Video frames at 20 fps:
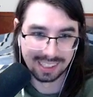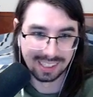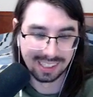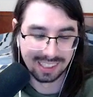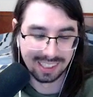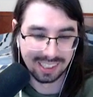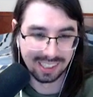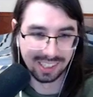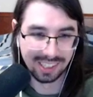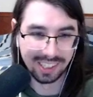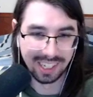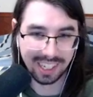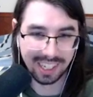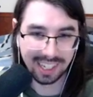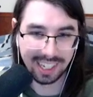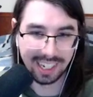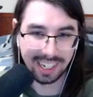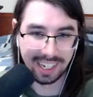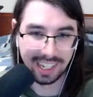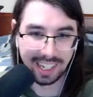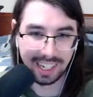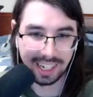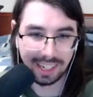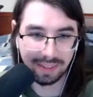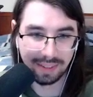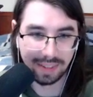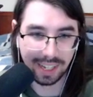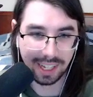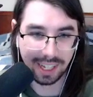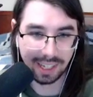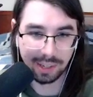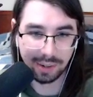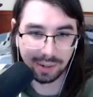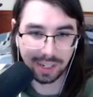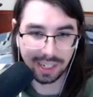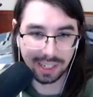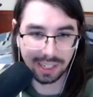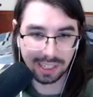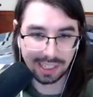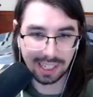you're not getting any value
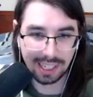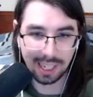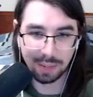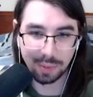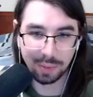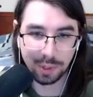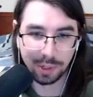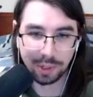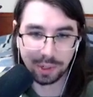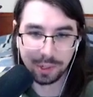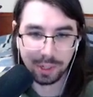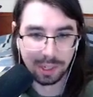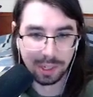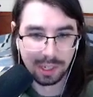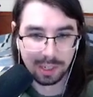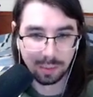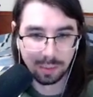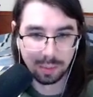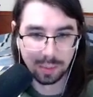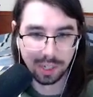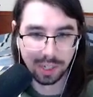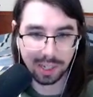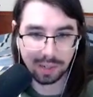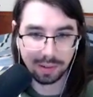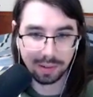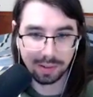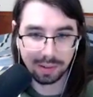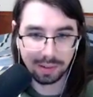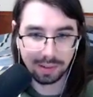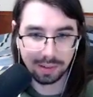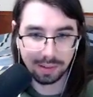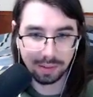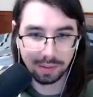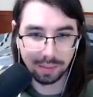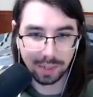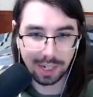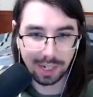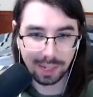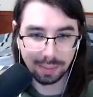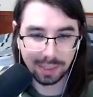out of the taper, but
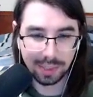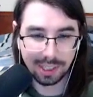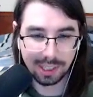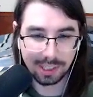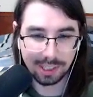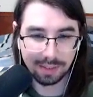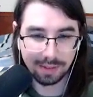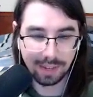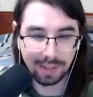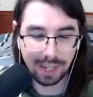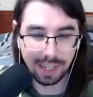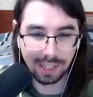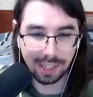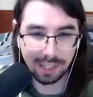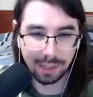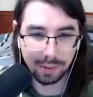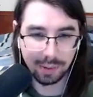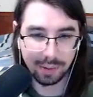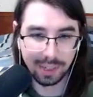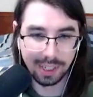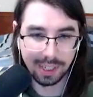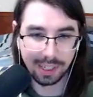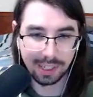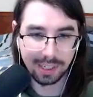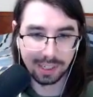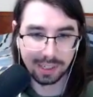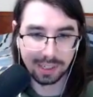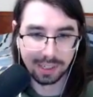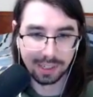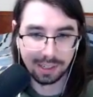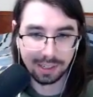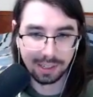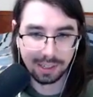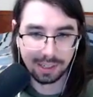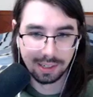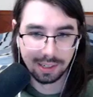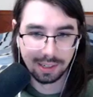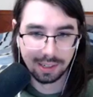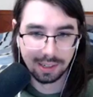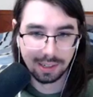perhaps just valuing
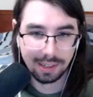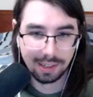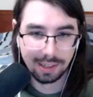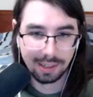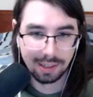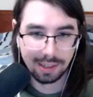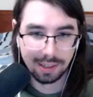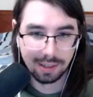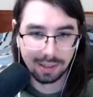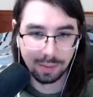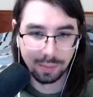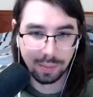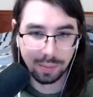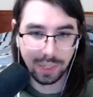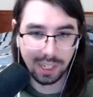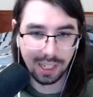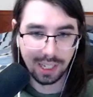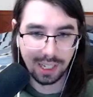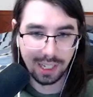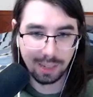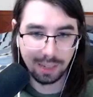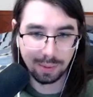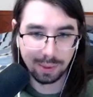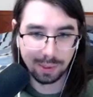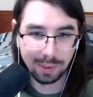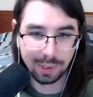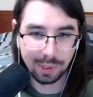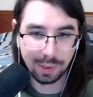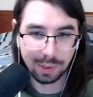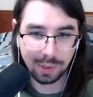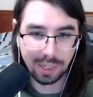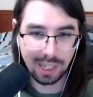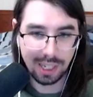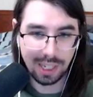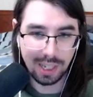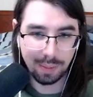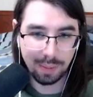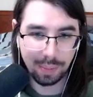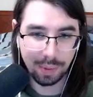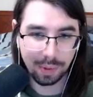being able to
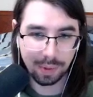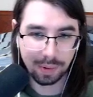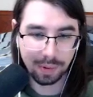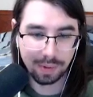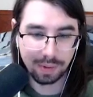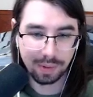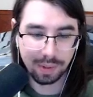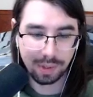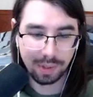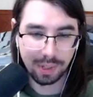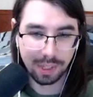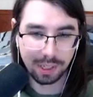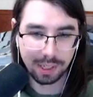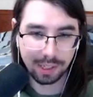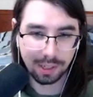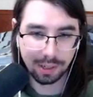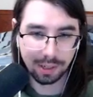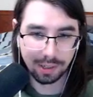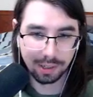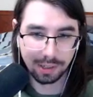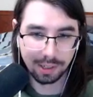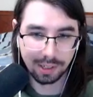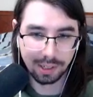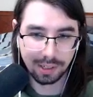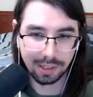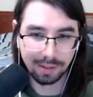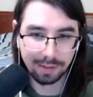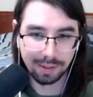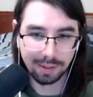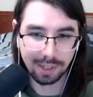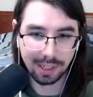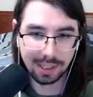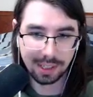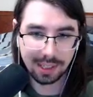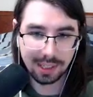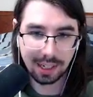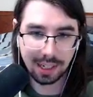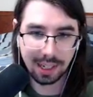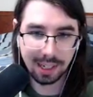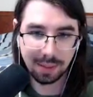keep the turtle in
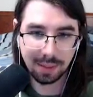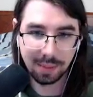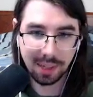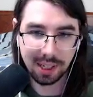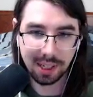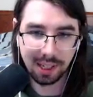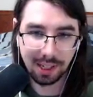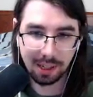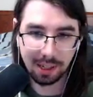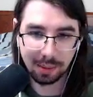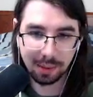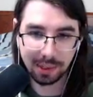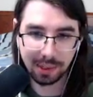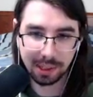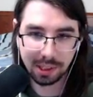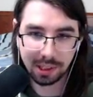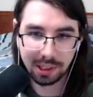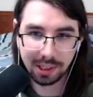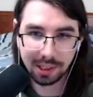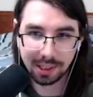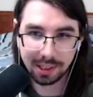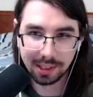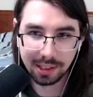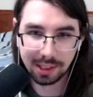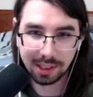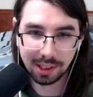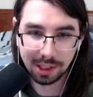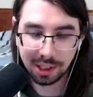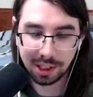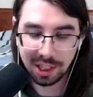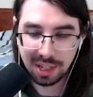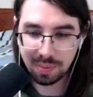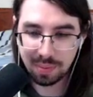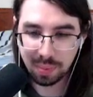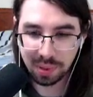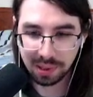front and being able to shield the sheep.